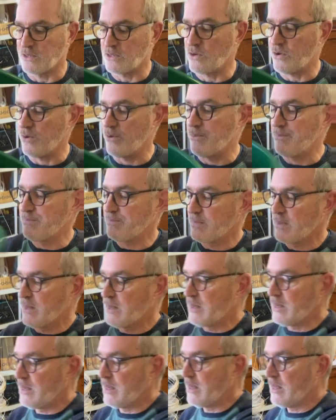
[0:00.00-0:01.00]
too.
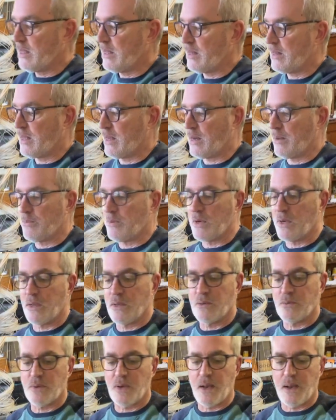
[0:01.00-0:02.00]
Then I'm
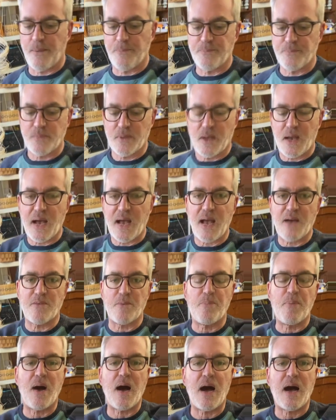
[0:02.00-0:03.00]
going to, I have a
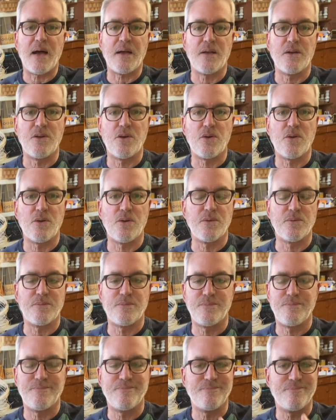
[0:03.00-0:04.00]
pot, an
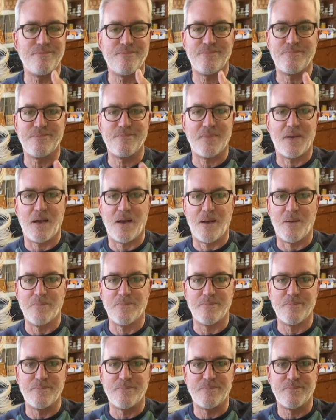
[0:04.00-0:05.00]
old
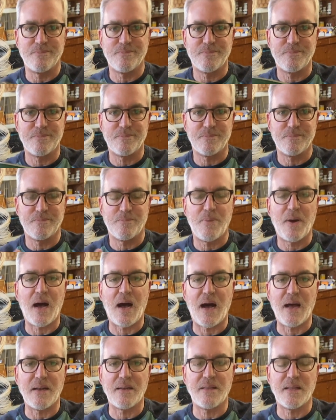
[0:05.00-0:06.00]

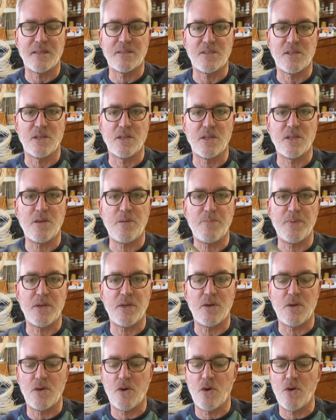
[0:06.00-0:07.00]
pot that's a little
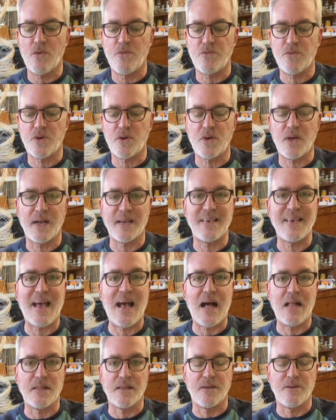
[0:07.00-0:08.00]
bit over a
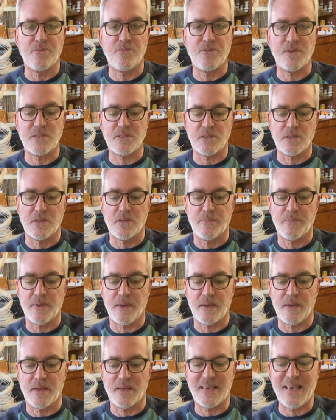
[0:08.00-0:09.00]
gallon, fits a little
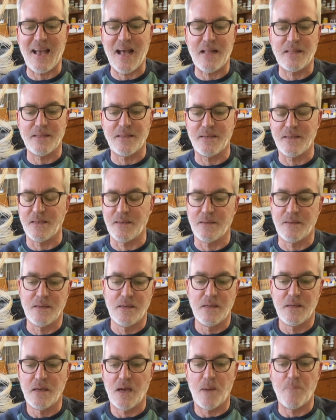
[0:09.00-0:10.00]
bit, a gallon and
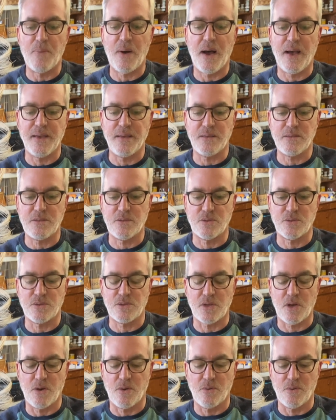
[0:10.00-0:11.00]
a pint or
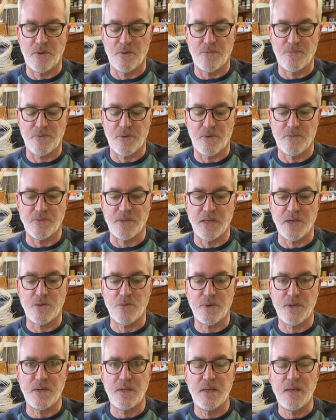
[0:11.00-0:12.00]
so of
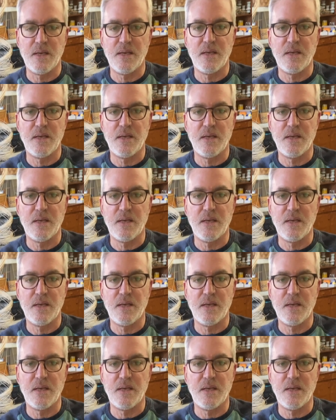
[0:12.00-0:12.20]
liquid,